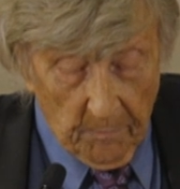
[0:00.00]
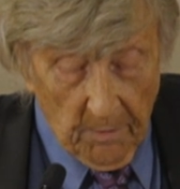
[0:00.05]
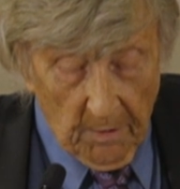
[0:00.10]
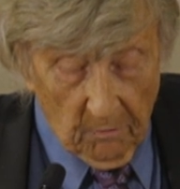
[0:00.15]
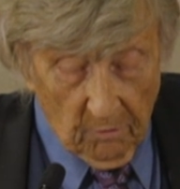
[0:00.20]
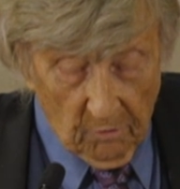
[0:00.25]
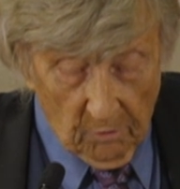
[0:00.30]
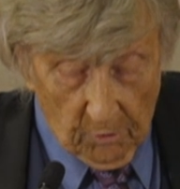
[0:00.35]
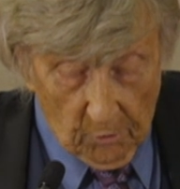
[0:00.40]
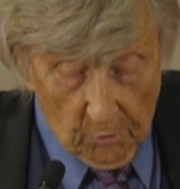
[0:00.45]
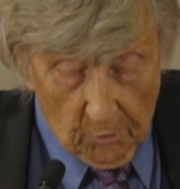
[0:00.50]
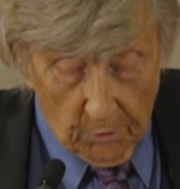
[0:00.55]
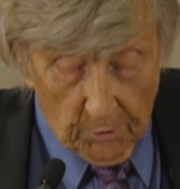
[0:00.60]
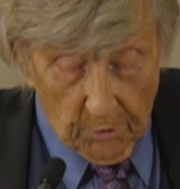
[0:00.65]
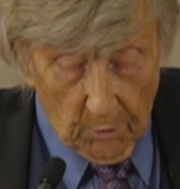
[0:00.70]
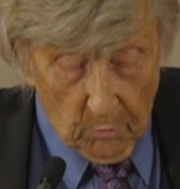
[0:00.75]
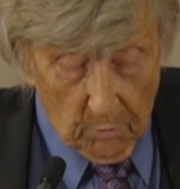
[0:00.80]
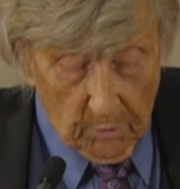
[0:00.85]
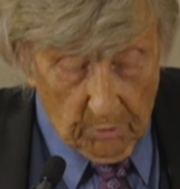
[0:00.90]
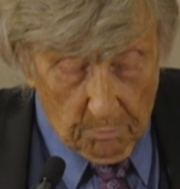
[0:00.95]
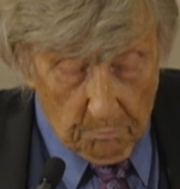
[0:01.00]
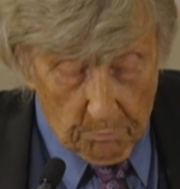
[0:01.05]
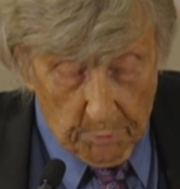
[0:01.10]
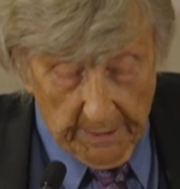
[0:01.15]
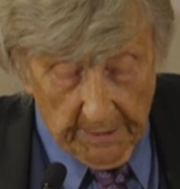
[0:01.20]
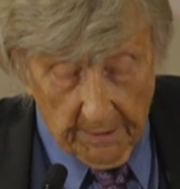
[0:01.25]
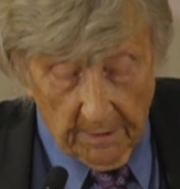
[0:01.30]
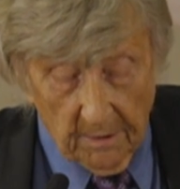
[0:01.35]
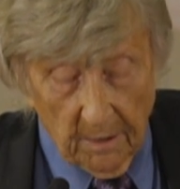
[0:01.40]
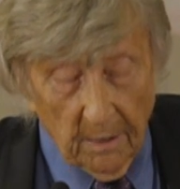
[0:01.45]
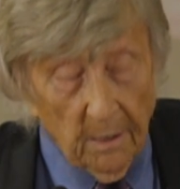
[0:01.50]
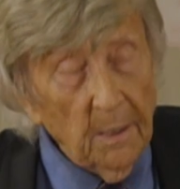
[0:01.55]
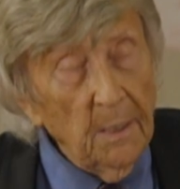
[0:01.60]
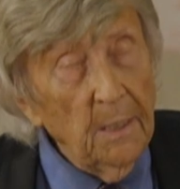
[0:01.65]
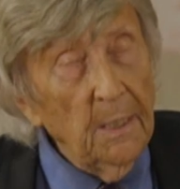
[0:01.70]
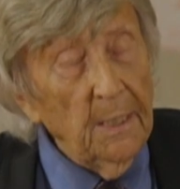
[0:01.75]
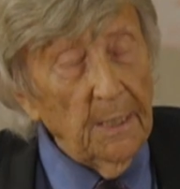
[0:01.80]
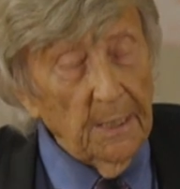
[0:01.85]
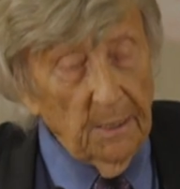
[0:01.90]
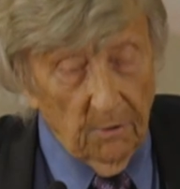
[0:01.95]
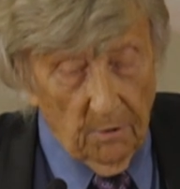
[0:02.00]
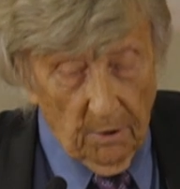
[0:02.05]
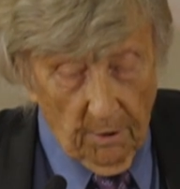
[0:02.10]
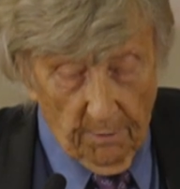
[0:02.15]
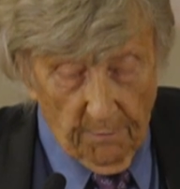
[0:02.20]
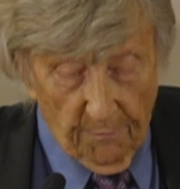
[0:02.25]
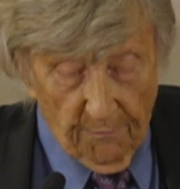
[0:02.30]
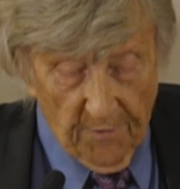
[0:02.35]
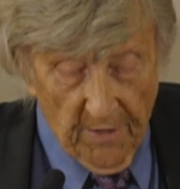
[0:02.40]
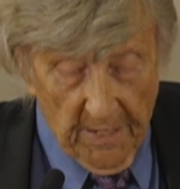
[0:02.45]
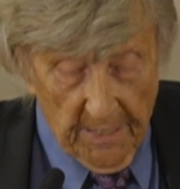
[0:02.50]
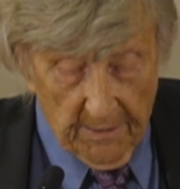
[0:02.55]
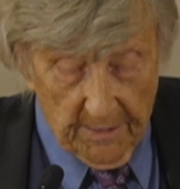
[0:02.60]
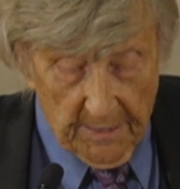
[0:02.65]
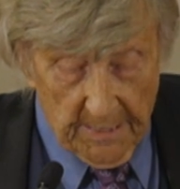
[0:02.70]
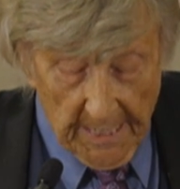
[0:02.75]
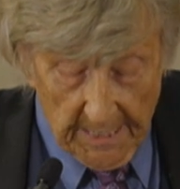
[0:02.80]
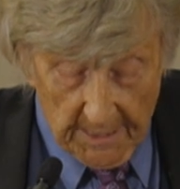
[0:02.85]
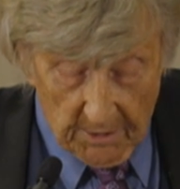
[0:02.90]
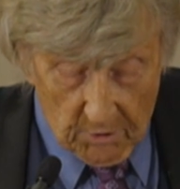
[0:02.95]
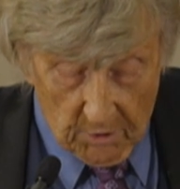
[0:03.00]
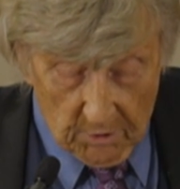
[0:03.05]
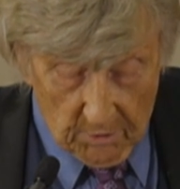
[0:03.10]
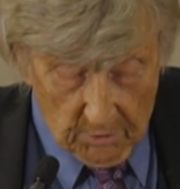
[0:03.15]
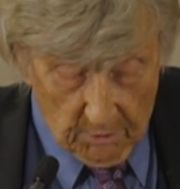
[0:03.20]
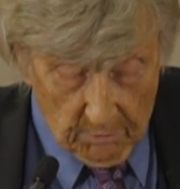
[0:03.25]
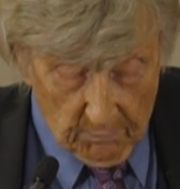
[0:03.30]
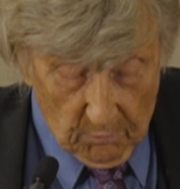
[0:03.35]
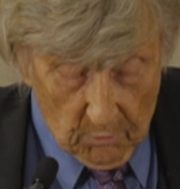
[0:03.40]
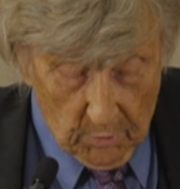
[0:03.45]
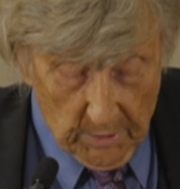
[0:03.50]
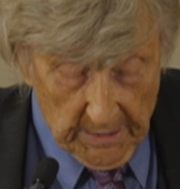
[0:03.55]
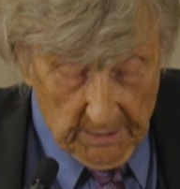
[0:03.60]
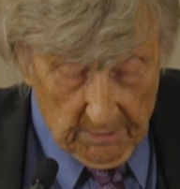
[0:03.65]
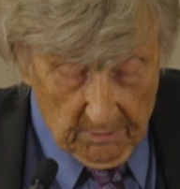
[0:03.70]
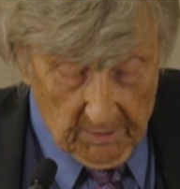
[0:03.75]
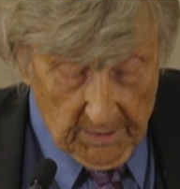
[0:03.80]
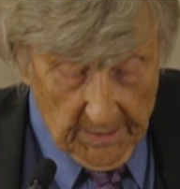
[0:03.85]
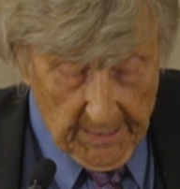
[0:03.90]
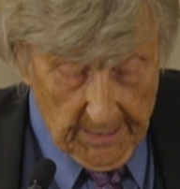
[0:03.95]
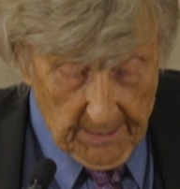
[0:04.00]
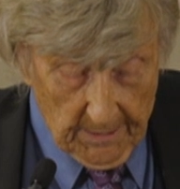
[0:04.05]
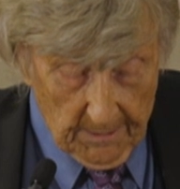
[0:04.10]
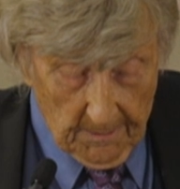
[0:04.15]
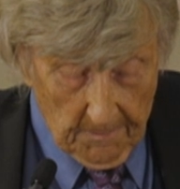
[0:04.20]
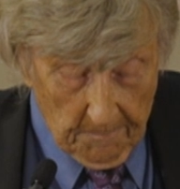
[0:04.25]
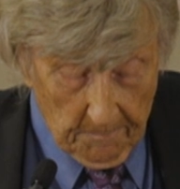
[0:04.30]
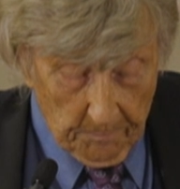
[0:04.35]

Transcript: Slaughter was bricked into the foundations of Queensland.